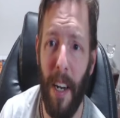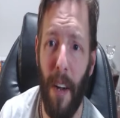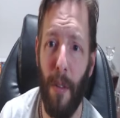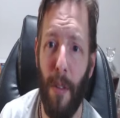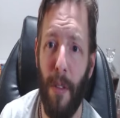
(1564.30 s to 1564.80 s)

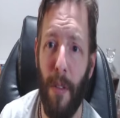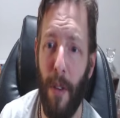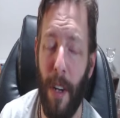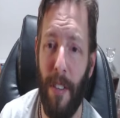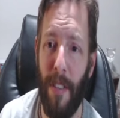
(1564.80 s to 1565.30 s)
know,
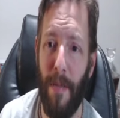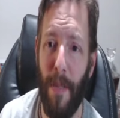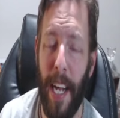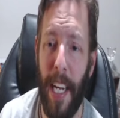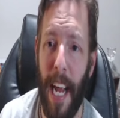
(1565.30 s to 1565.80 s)
dressed
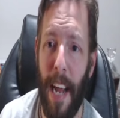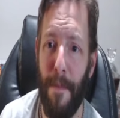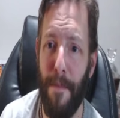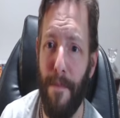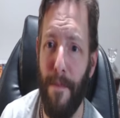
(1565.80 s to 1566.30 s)
like a,
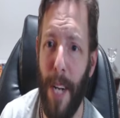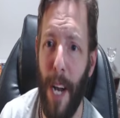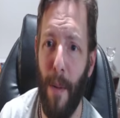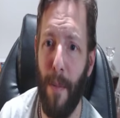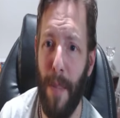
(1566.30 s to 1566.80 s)
you
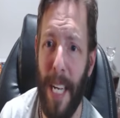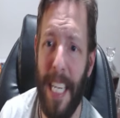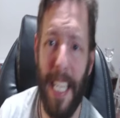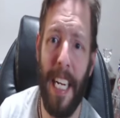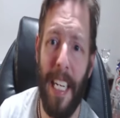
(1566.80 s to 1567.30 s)
know,
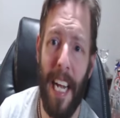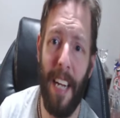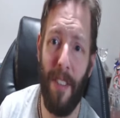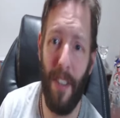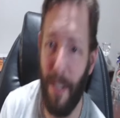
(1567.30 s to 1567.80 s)
Indian
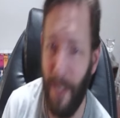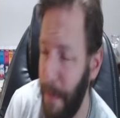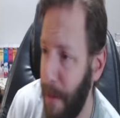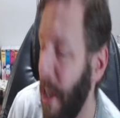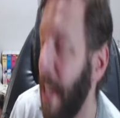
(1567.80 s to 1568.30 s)
dancer or some
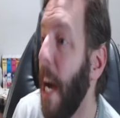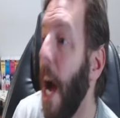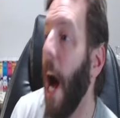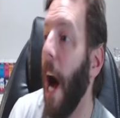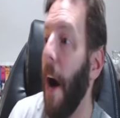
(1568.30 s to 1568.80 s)
shit.
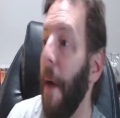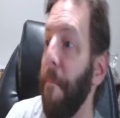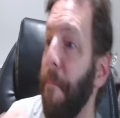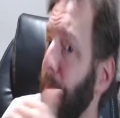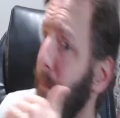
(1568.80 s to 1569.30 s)

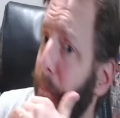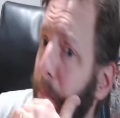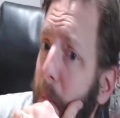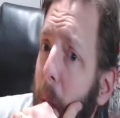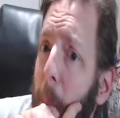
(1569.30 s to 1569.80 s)

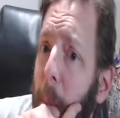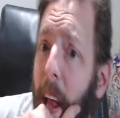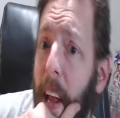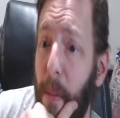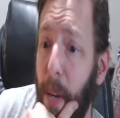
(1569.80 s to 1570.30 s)
But
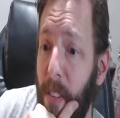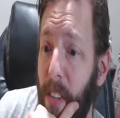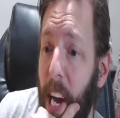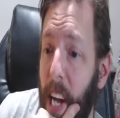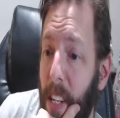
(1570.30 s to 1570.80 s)
anyways,
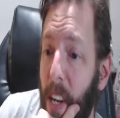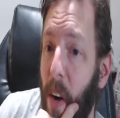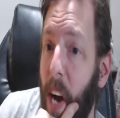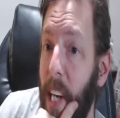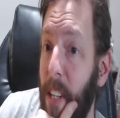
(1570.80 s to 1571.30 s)
yeah. No,
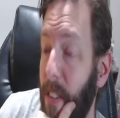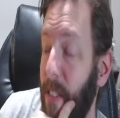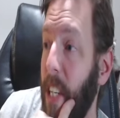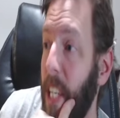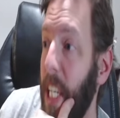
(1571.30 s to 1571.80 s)
I
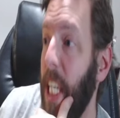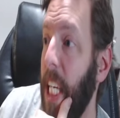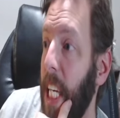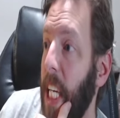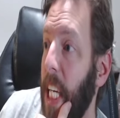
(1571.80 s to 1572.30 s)

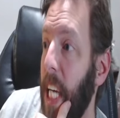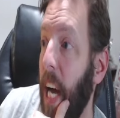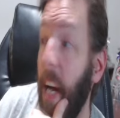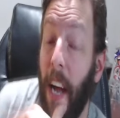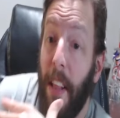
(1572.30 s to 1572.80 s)

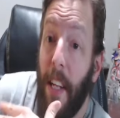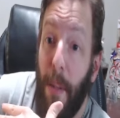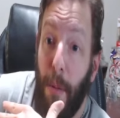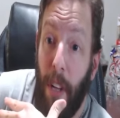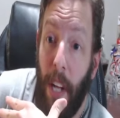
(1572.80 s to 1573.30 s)
thought there
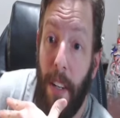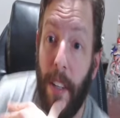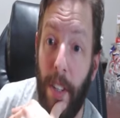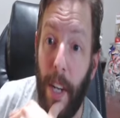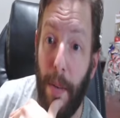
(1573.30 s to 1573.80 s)
was a lot to
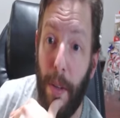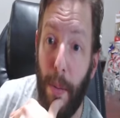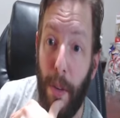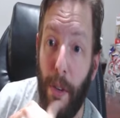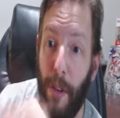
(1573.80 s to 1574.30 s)
the chapter that
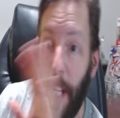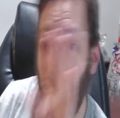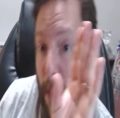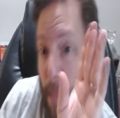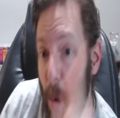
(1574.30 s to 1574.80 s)
was interesting.
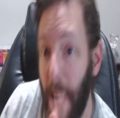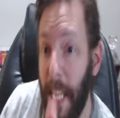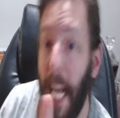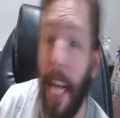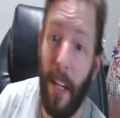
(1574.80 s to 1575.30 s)
And what
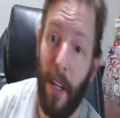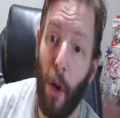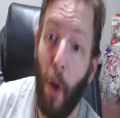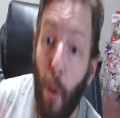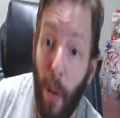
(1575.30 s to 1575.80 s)
the hell?
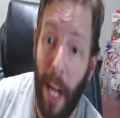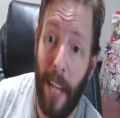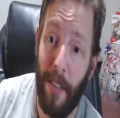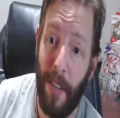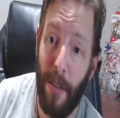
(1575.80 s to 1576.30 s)
Who lied
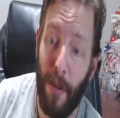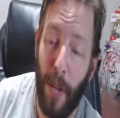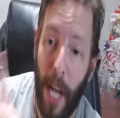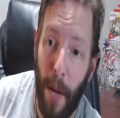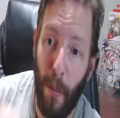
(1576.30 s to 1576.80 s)
to
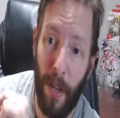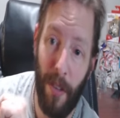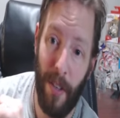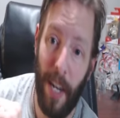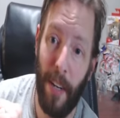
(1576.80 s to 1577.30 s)
Setsuna? And what is
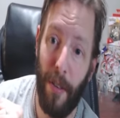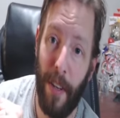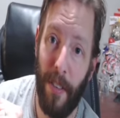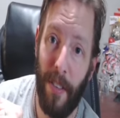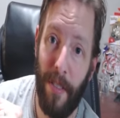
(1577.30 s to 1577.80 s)
the Tiger's Vessel?